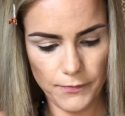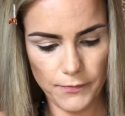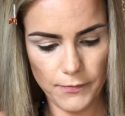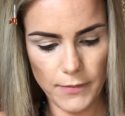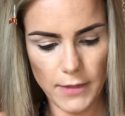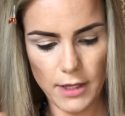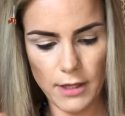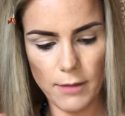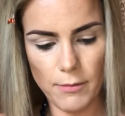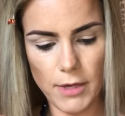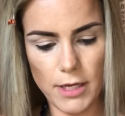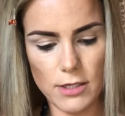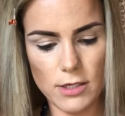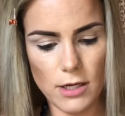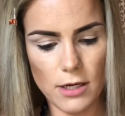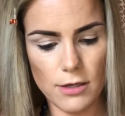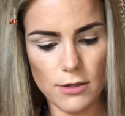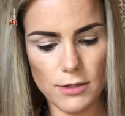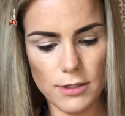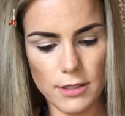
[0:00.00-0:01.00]
And then my
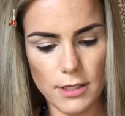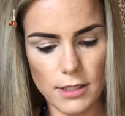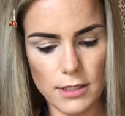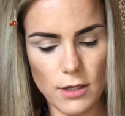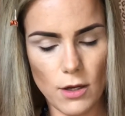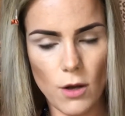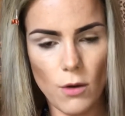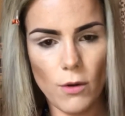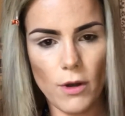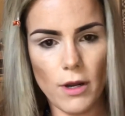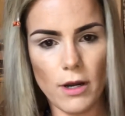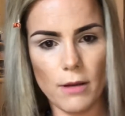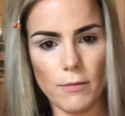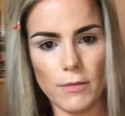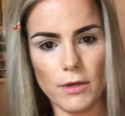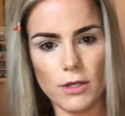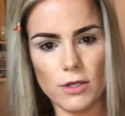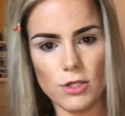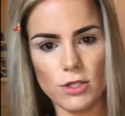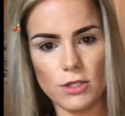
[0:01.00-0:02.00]
daughter said, oh, and I'm going
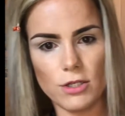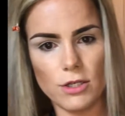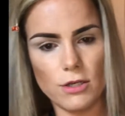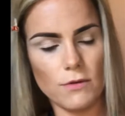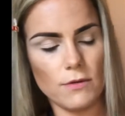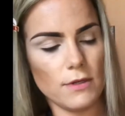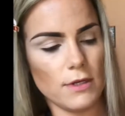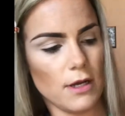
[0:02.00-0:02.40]
to just use